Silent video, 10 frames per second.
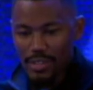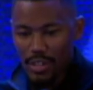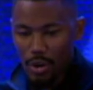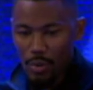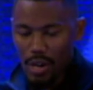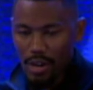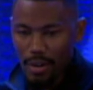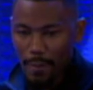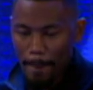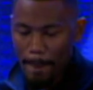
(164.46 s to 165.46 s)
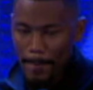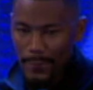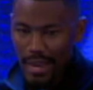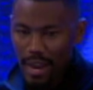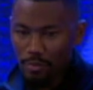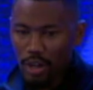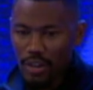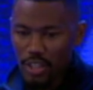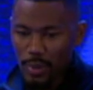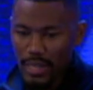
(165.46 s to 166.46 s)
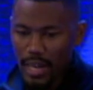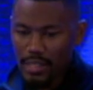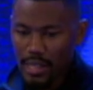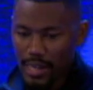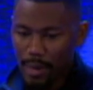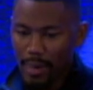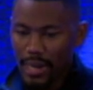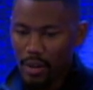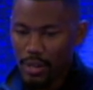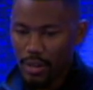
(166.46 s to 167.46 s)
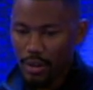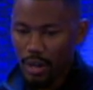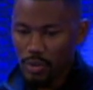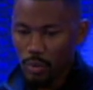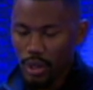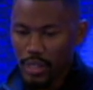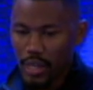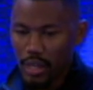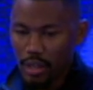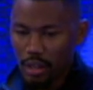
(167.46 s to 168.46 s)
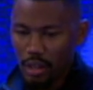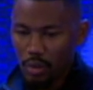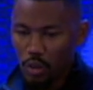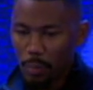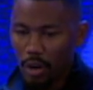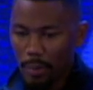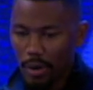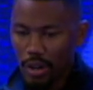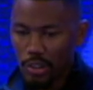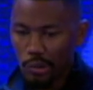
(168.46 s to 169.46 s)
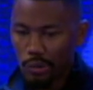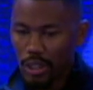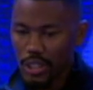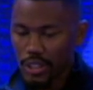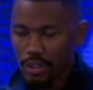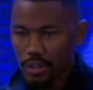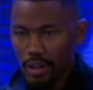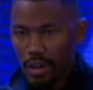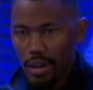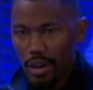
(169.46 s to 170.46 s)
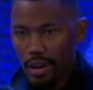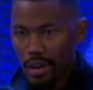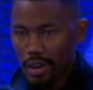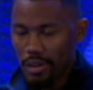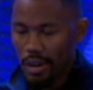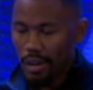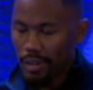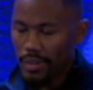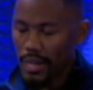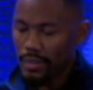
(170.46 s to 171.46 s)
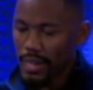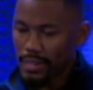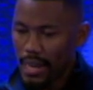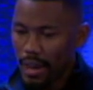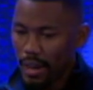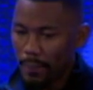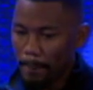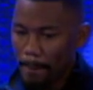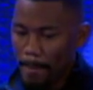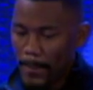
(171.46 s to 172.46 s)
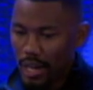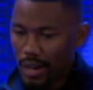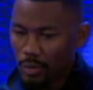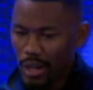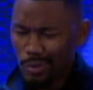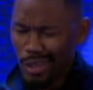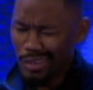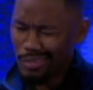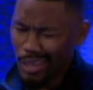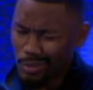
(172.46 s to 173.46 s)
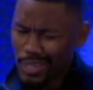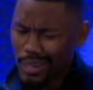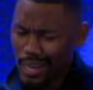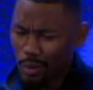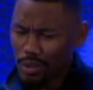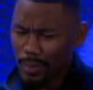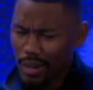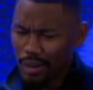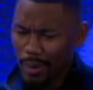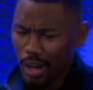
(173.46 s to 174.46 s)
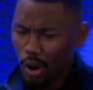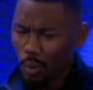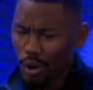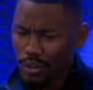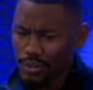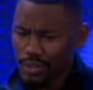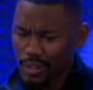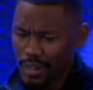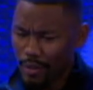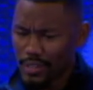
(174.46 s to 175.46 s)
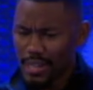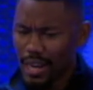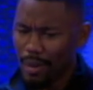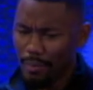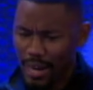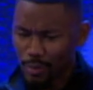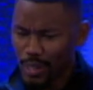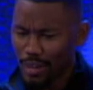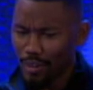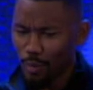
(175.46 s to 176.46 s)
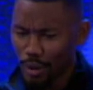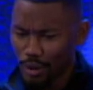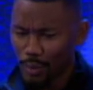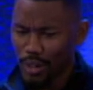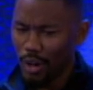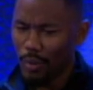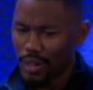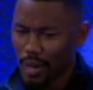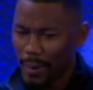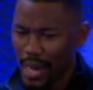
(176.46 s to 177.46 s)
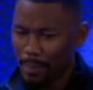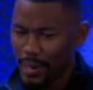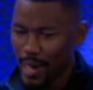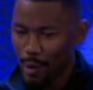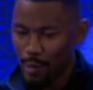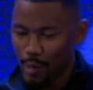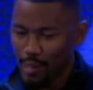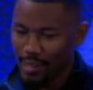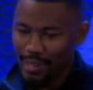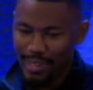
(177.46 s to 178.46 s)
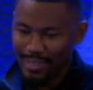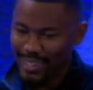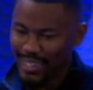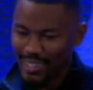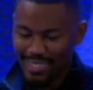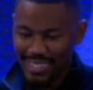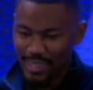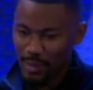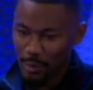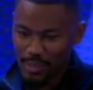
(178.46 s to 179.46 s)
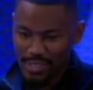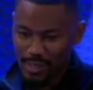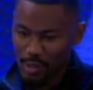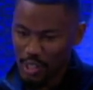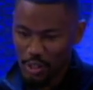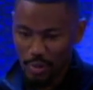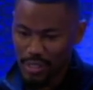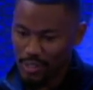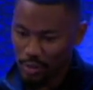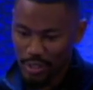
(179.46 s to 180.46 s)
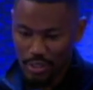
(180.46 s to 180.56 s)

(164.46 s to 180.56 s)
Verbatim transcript: So after I graduated college and I came back out here, I was working at North Park Mall at True Religion. And then at that time, I was hanging out with my coworkers, and then every time after we got off work, we would go hit up Happy Hour, and then it was just drinks,